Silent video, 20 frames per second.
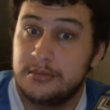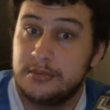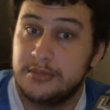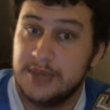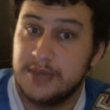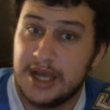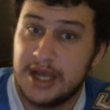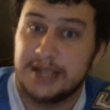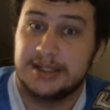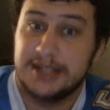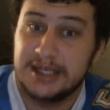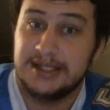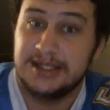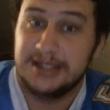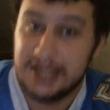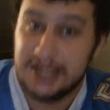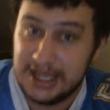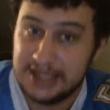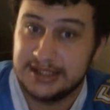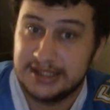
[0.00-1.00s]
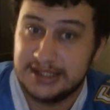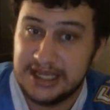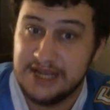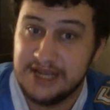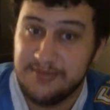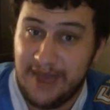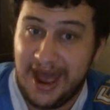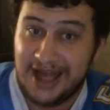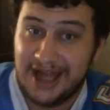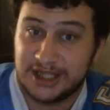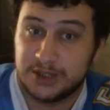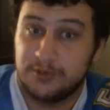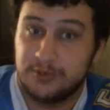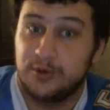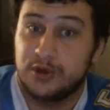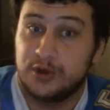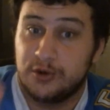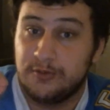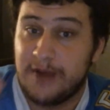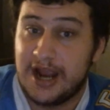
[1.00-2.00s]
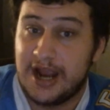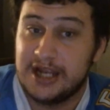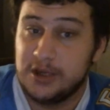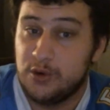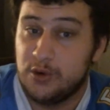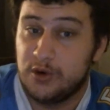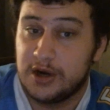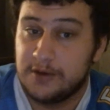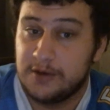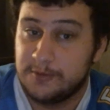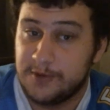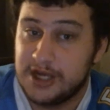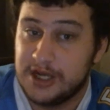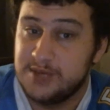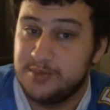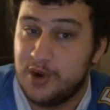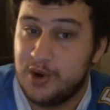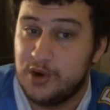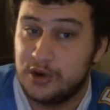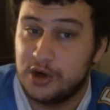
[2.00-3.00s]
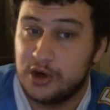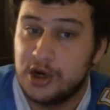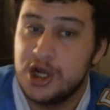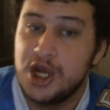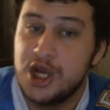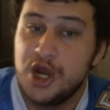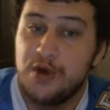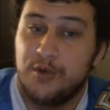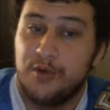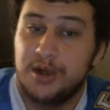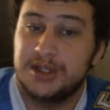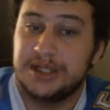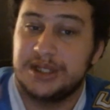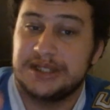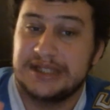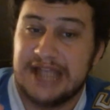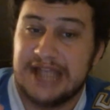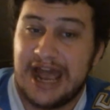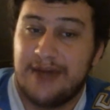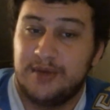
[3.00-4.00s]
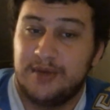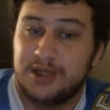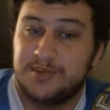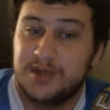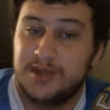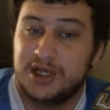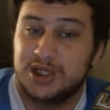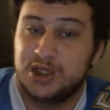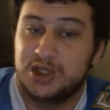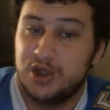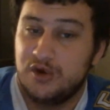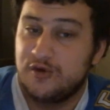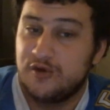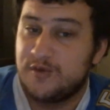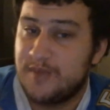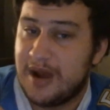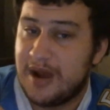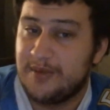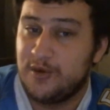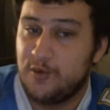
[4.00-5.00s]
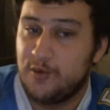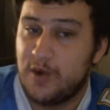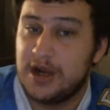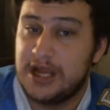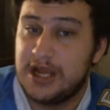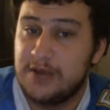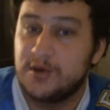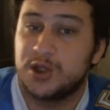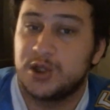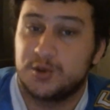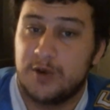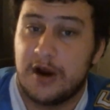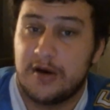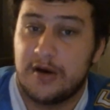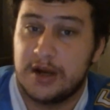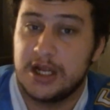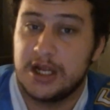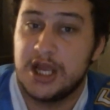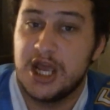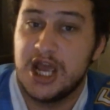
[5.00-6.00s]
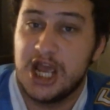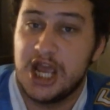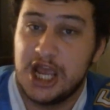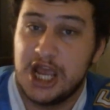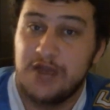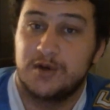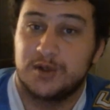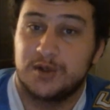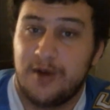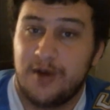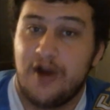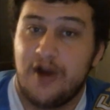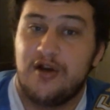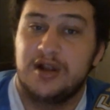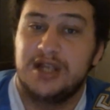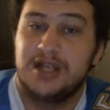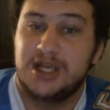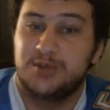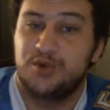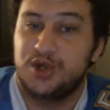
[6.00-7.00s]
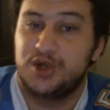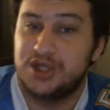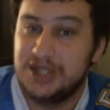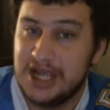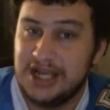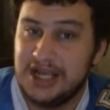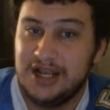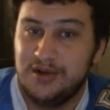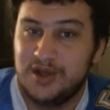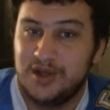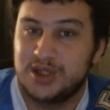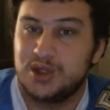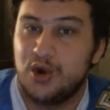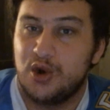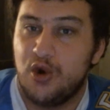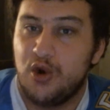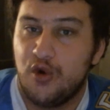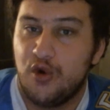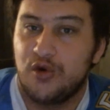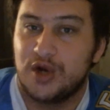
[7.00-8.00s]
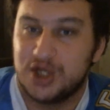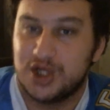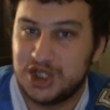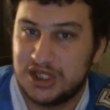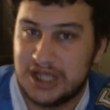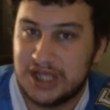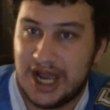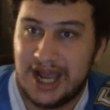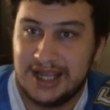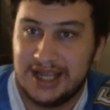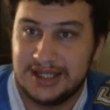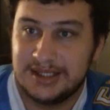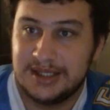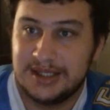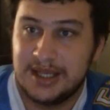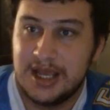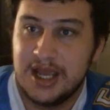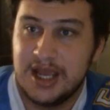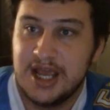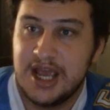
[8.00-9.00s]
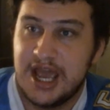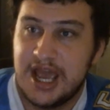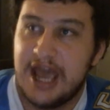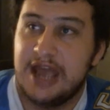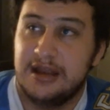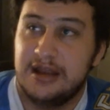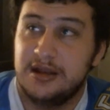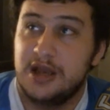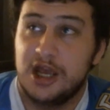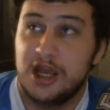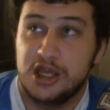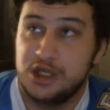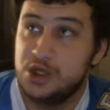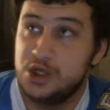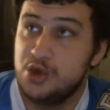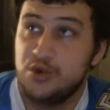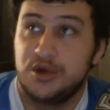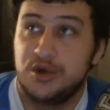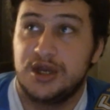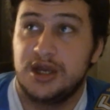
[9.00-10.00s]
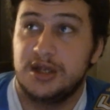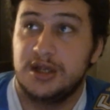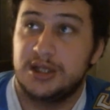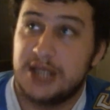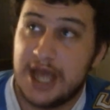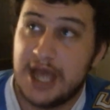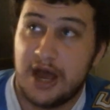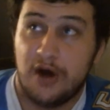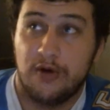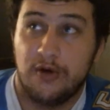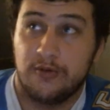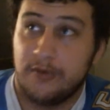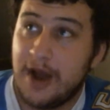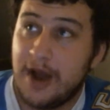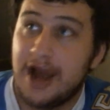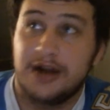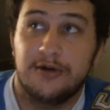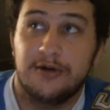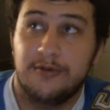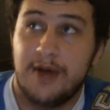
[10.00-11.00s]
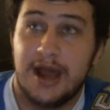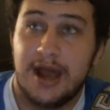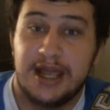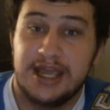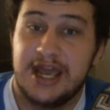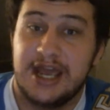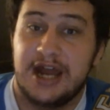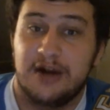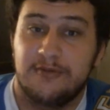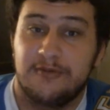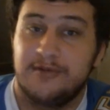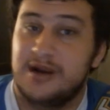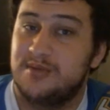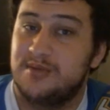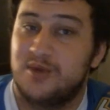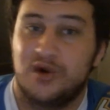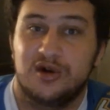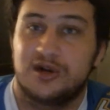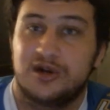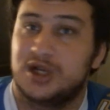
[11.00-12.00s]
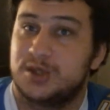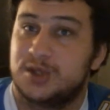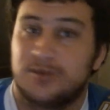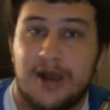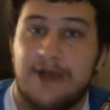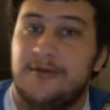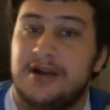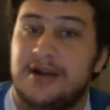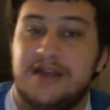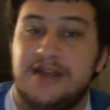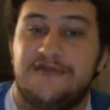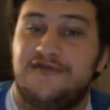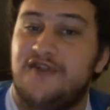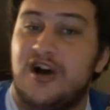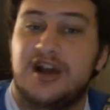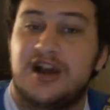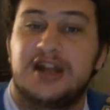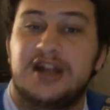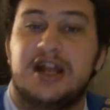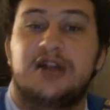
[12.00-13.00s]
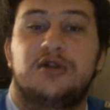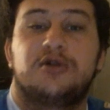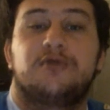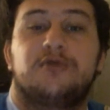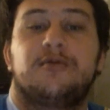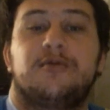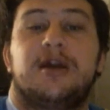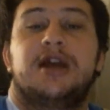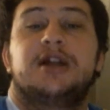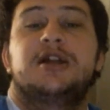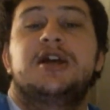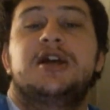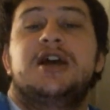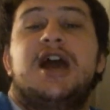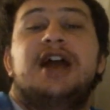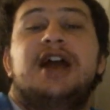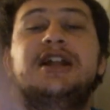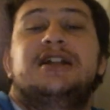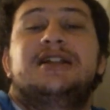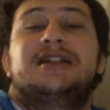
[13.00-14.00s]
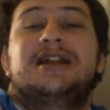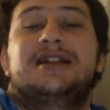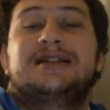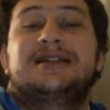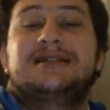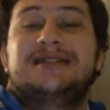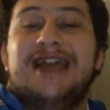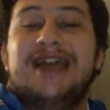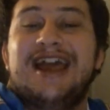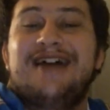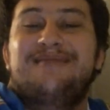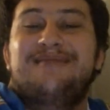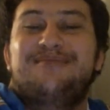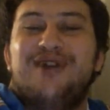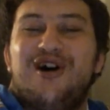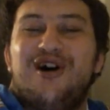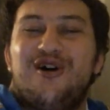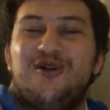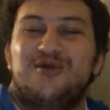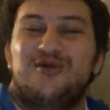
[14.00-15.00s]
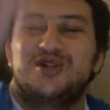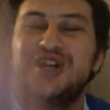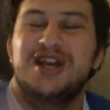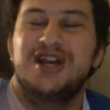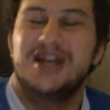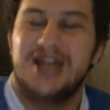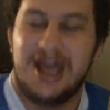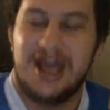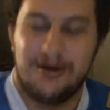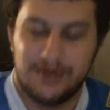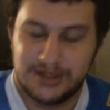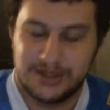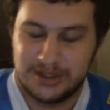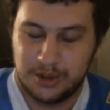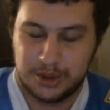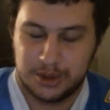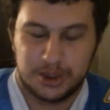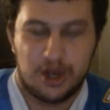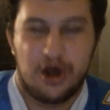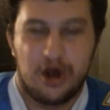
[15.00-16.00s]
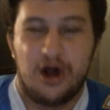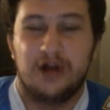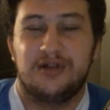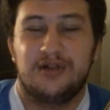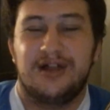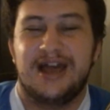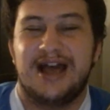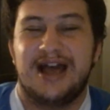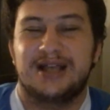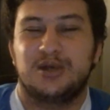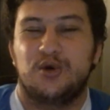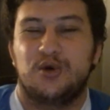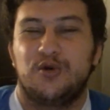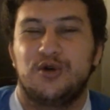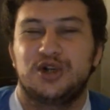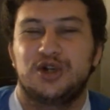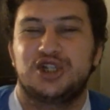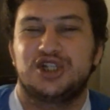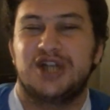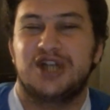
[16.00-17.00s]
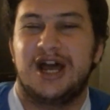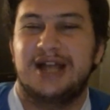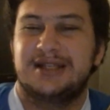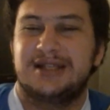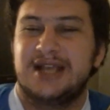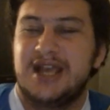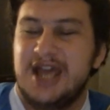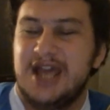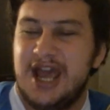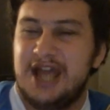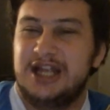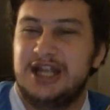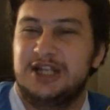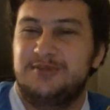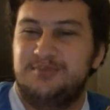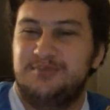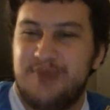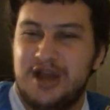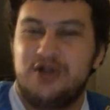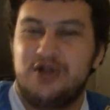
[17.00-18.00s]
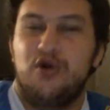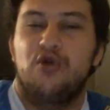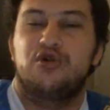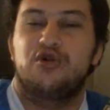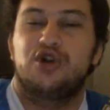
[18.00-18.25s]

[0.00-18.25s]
Yes, this is the match where the Randy Orton ring boner was established, because do you remember what he was wearing? He was wearing these ridiculous orange tights. And you could tell right away he had a ring boner, because right when he fucking entered the ring and he did his damn pose, it was those ugly ass orange tights and his big old